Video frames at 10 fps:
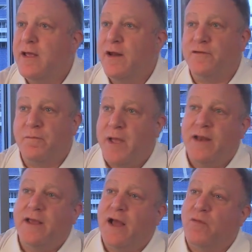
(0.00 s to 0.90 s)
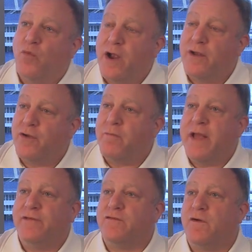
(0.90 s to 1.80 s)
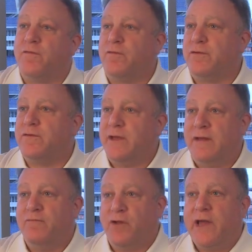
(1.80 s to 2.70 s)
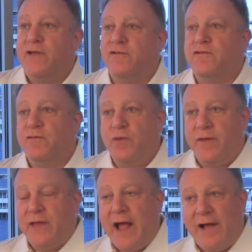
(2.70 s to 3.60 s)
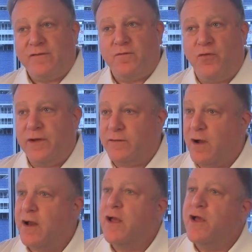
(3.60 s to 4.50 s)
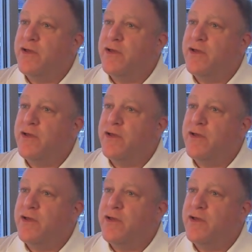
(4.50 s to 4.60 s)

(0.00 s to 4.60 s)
Depending on where your main server is in relation to where the access points are,